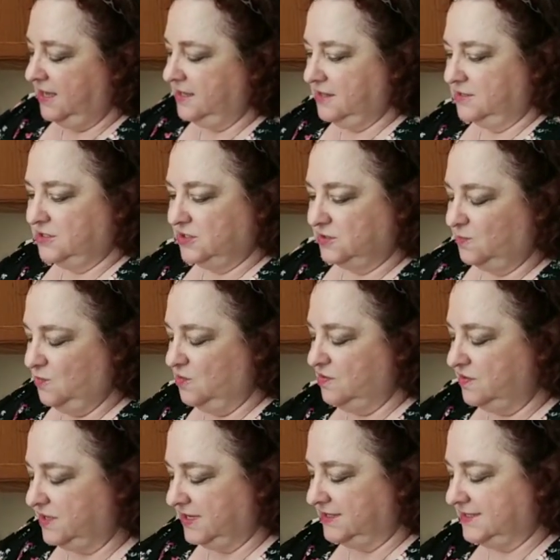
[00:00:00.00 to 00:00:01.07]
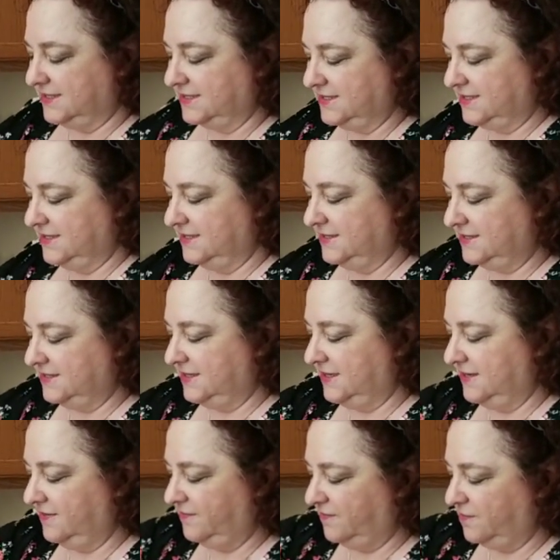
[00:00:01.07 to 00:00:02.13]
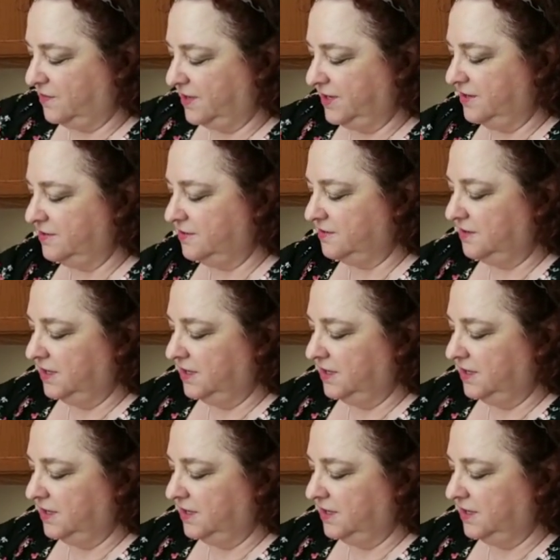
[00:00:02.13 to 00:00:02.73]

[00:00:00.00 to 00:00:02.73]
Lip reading: the smooth consistency for you.